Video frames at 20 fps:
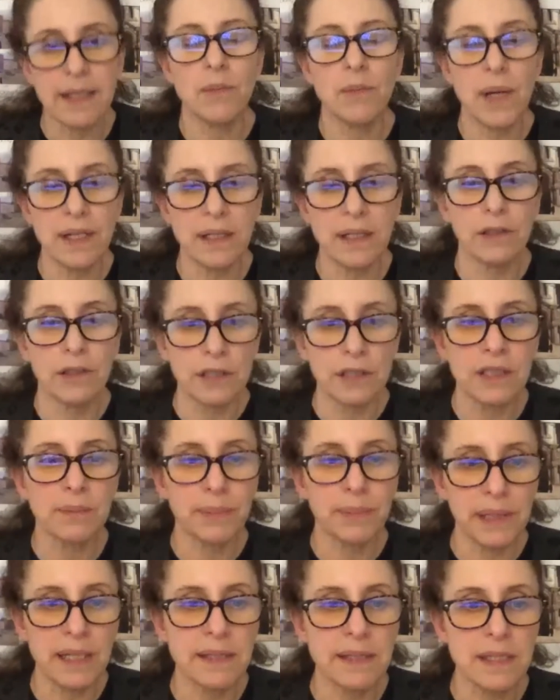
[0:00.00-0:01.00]
He went and looked at
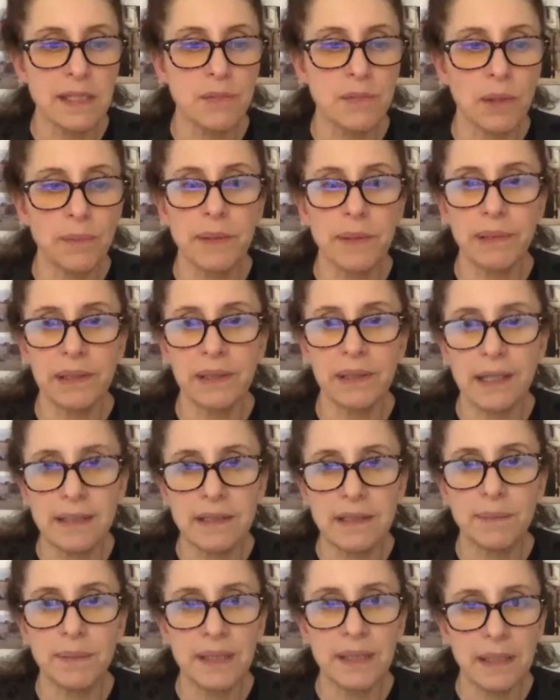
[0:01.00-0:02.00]
places where people like
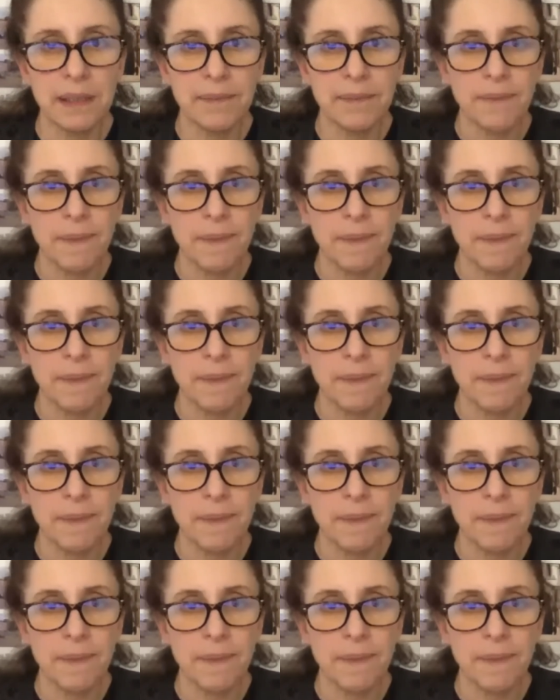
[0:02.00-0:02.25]
to be.